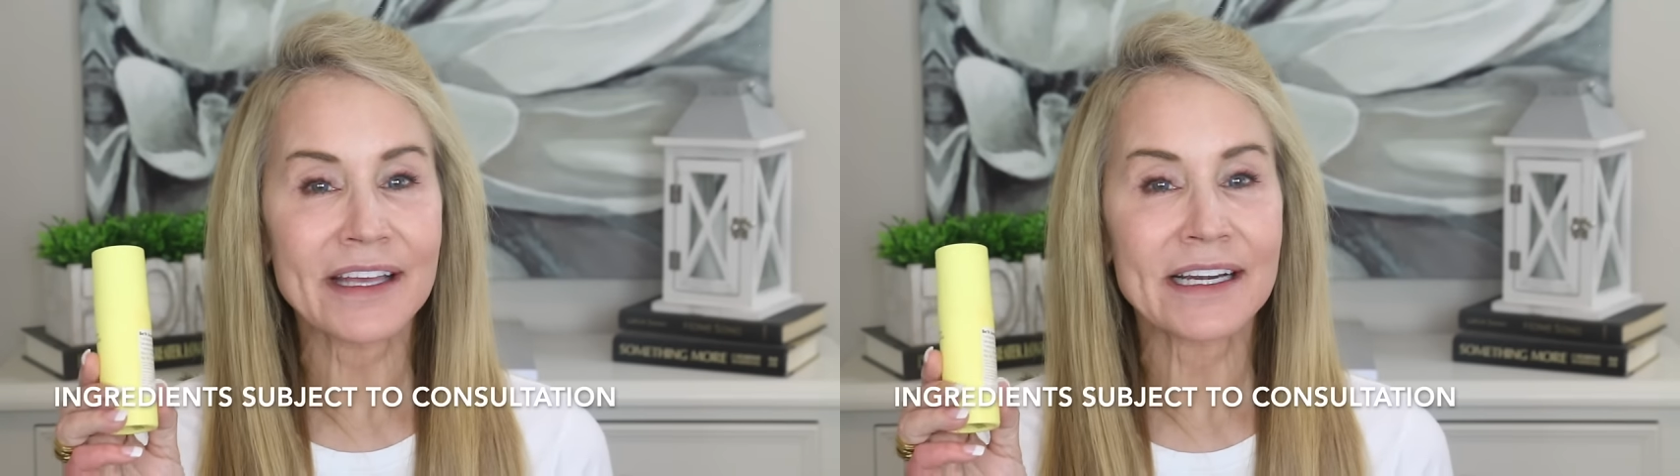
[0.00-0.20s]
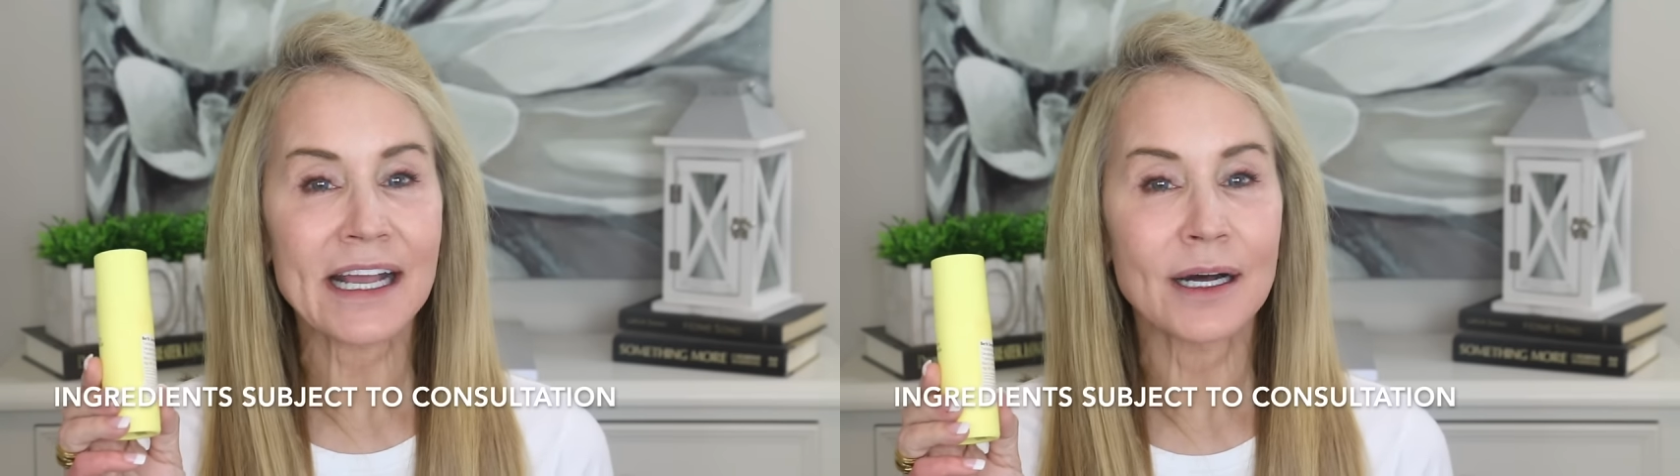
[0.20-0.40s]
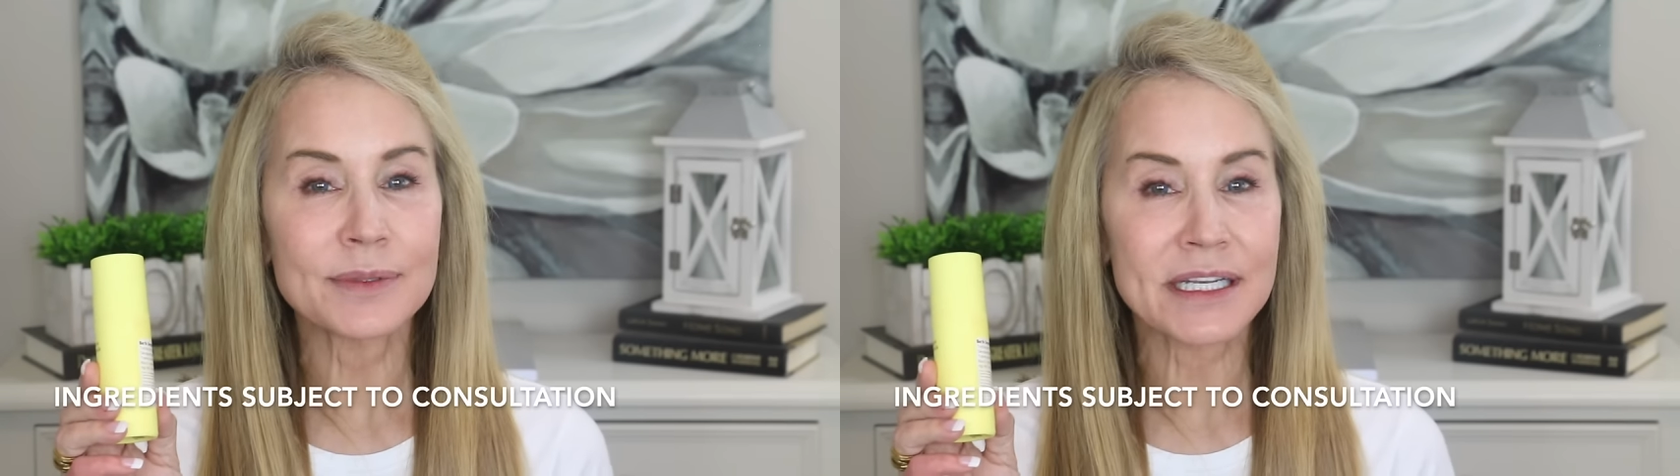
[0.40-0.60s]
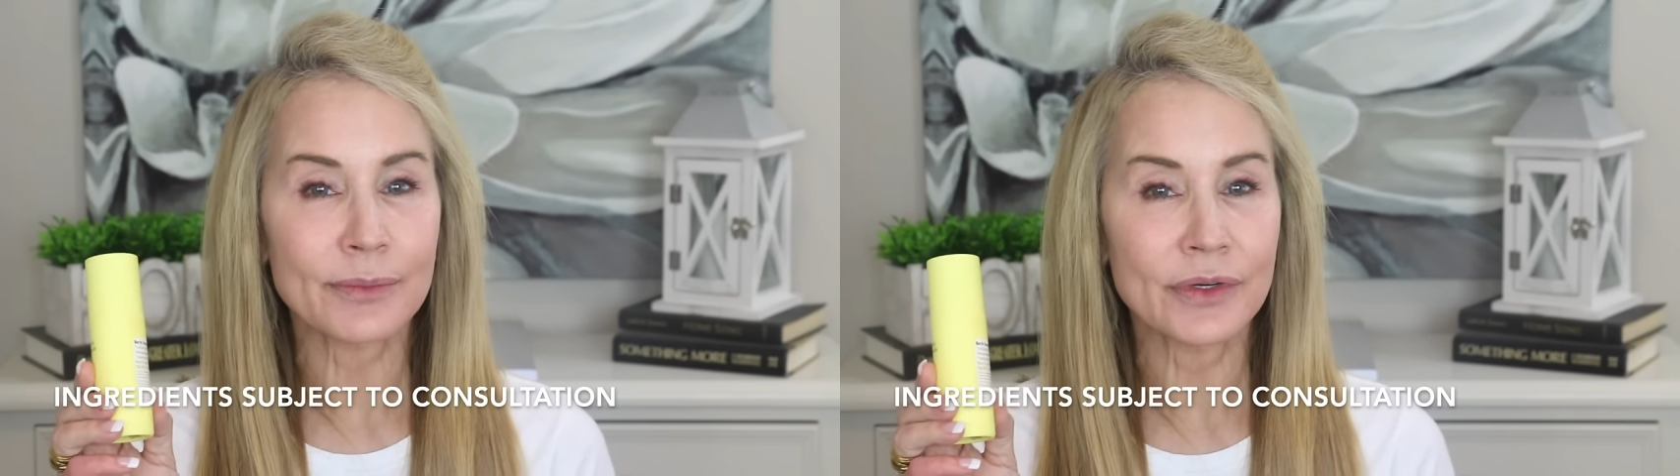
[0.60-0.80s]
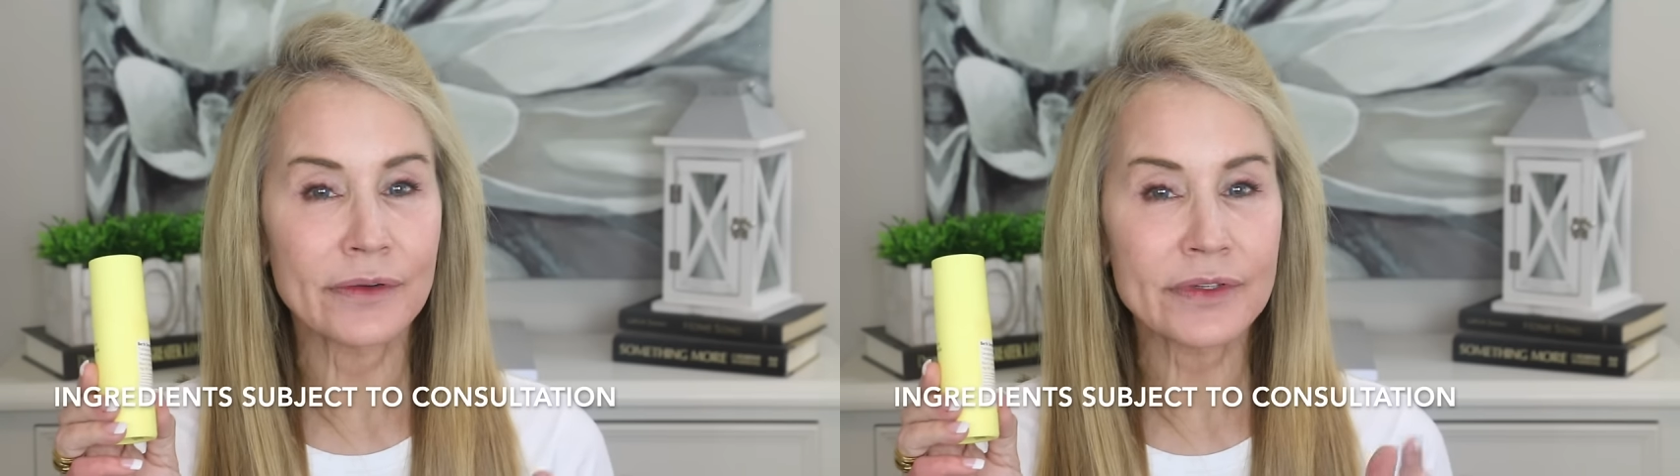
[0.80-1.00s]
and it helps
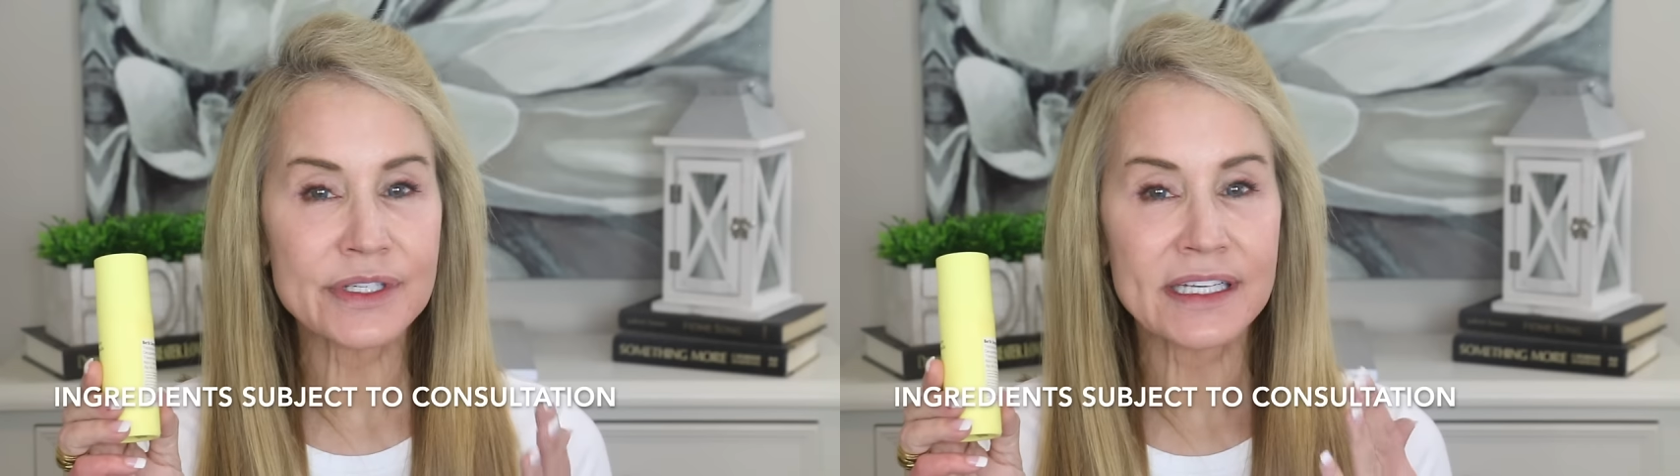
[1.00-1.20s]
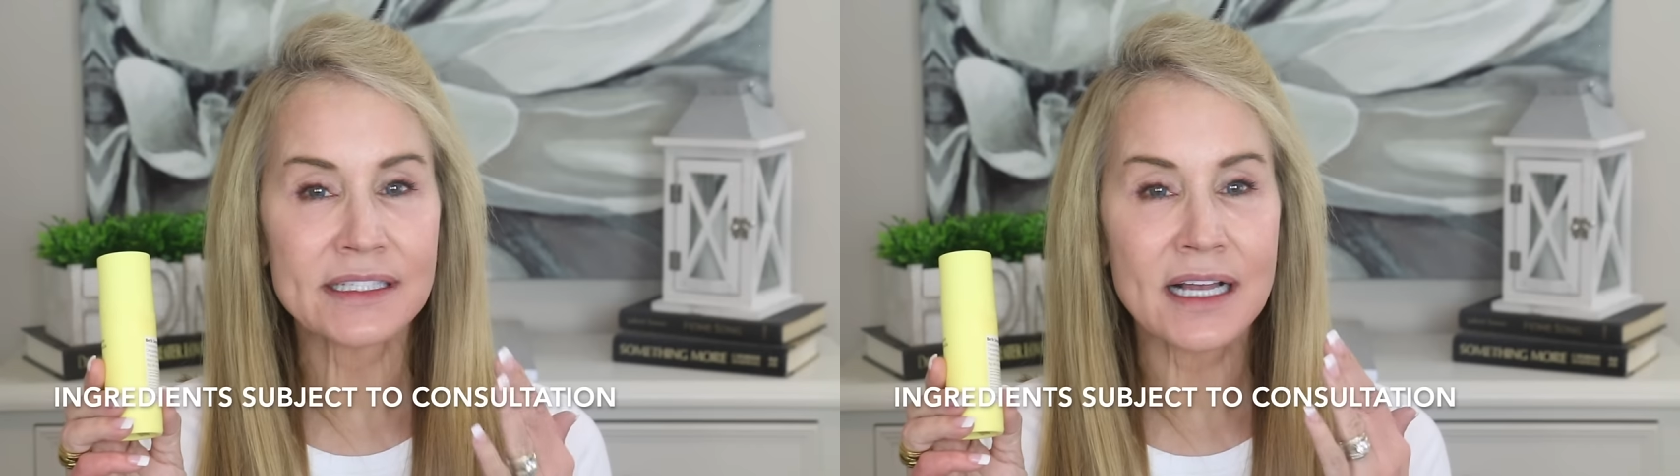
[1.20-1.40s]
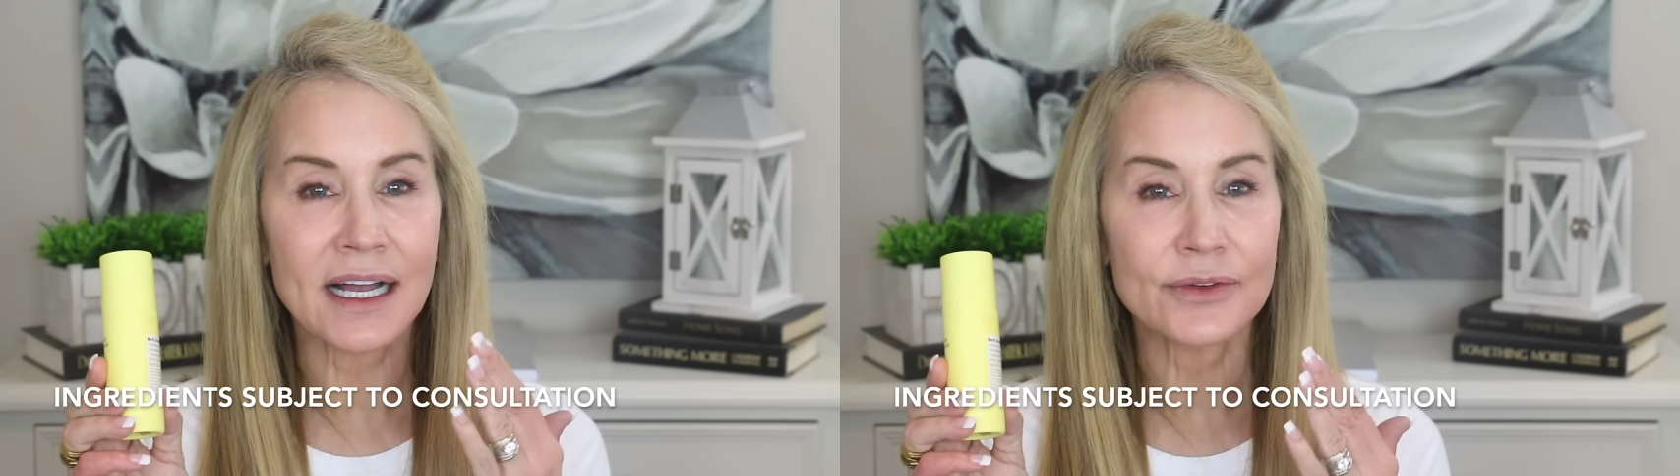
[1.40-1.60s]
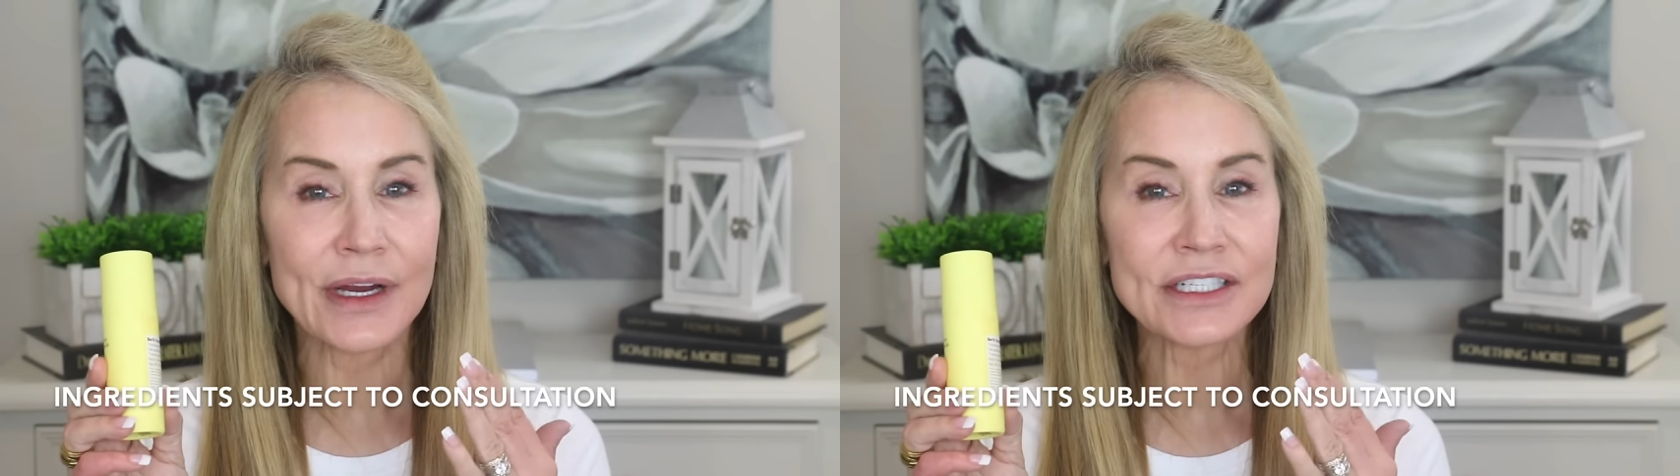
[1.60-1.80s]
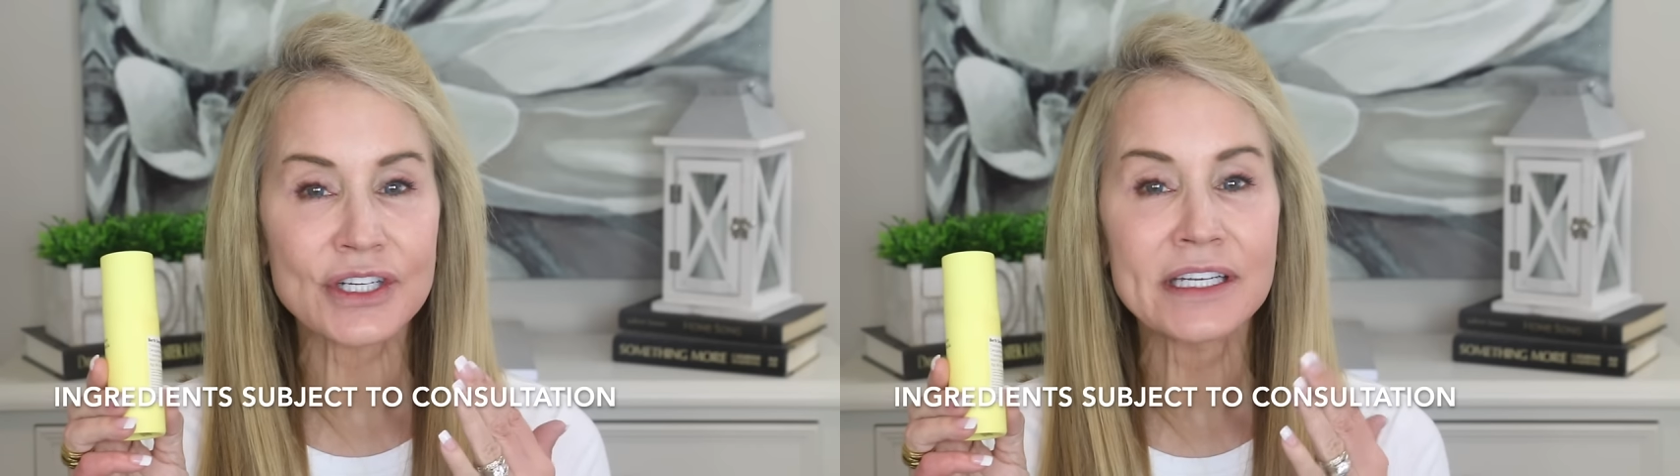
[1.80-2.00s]
improve your skin's
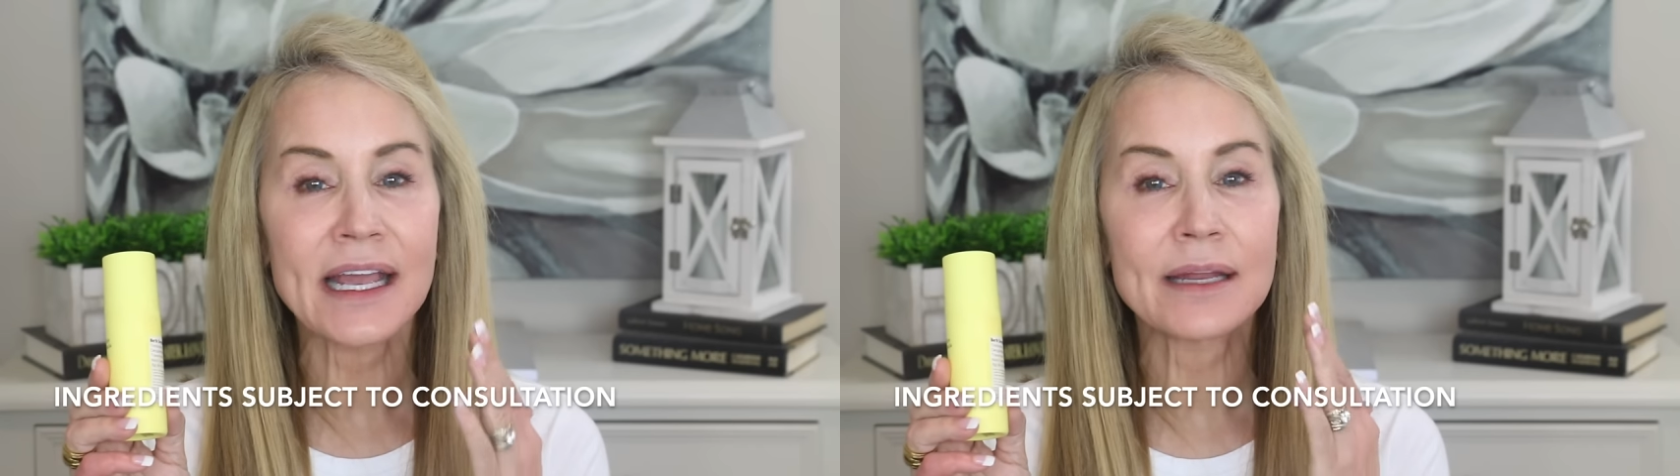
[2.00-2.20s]
hydration